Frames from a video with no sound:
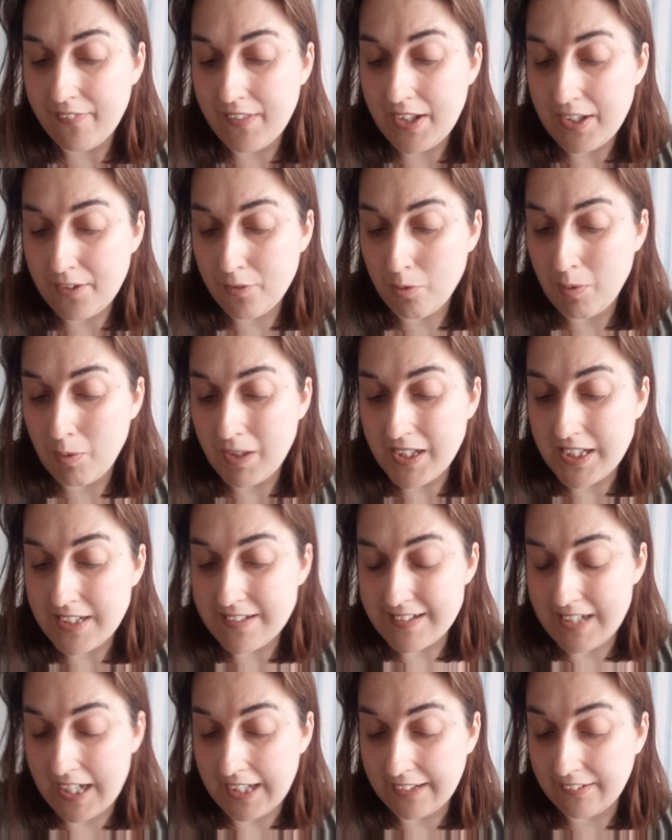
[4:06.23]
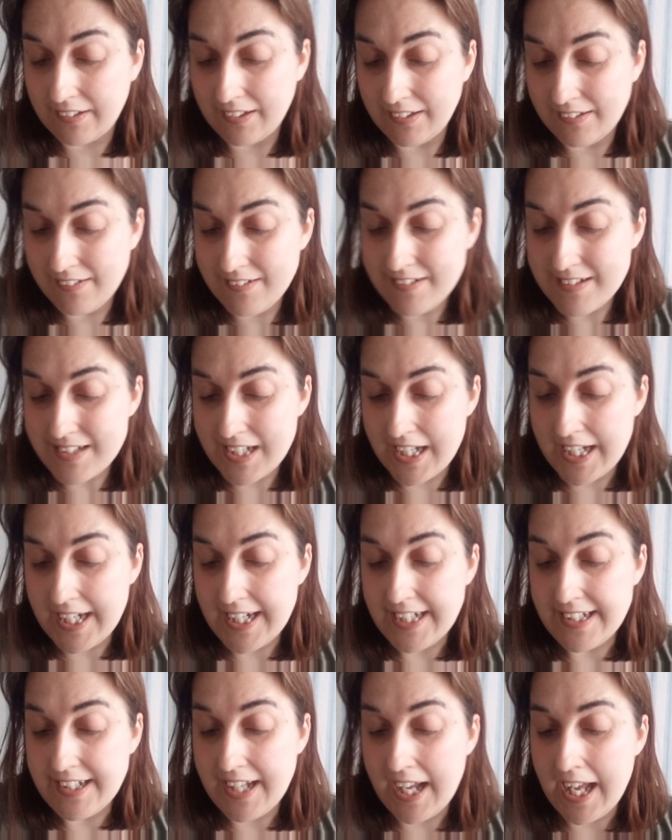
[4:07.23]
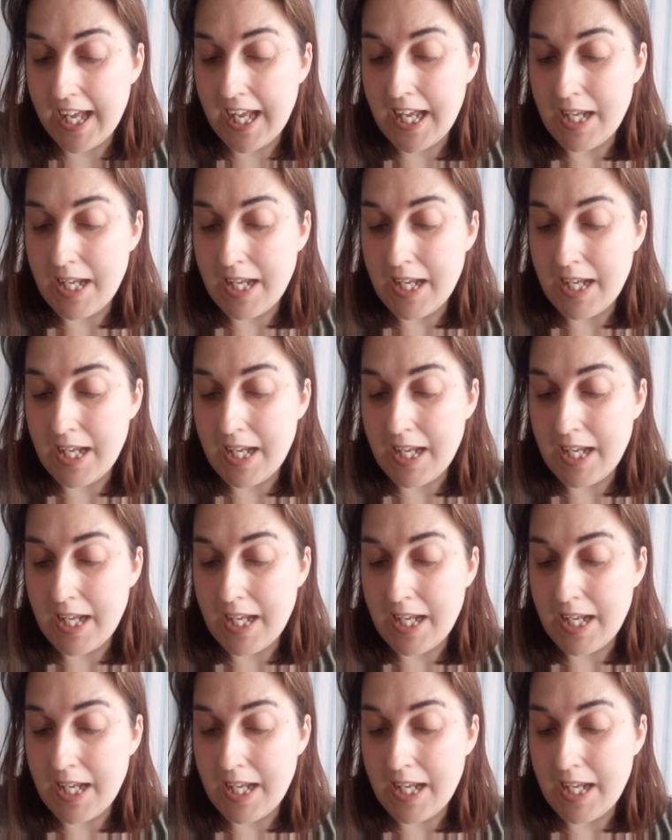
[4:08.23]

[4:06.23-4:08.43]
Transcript: the 22nd in